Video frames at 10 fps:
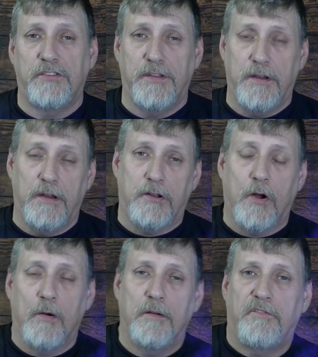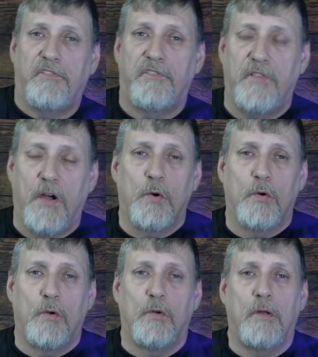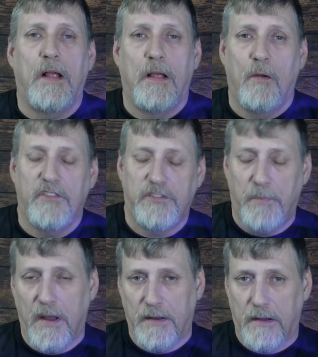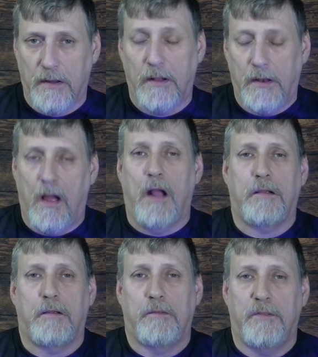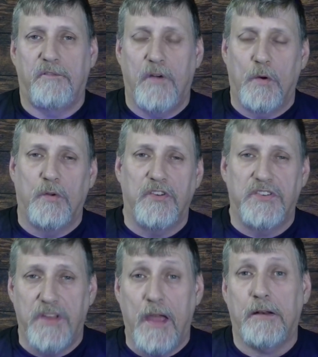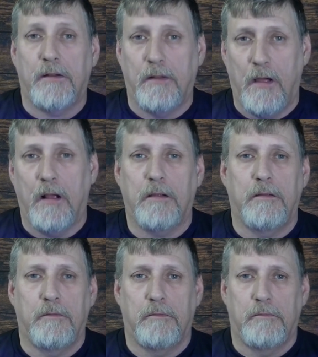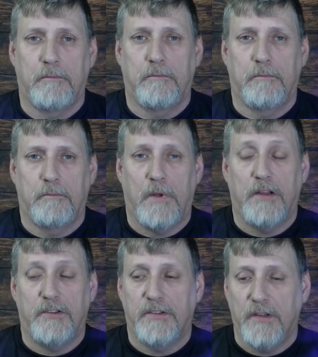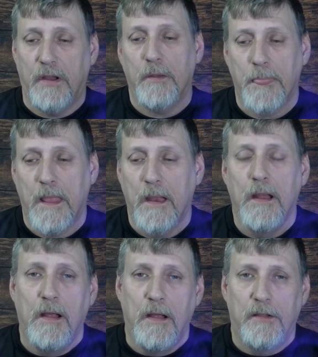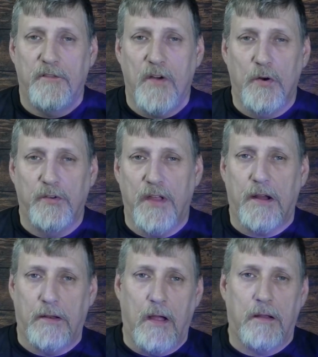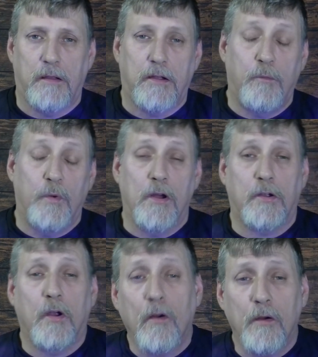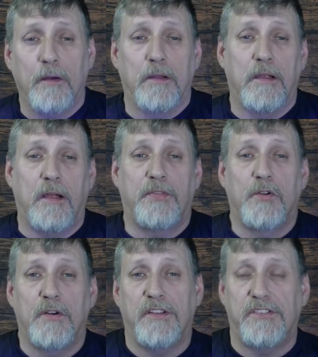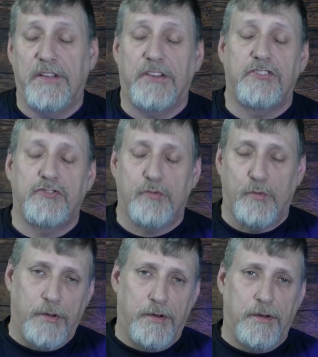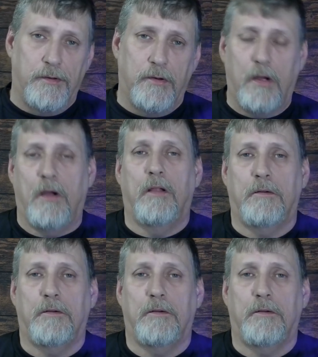the current federal spending clock. The federal debt clock, I should say. The federal debt clock. We are currently at $36 trillion. But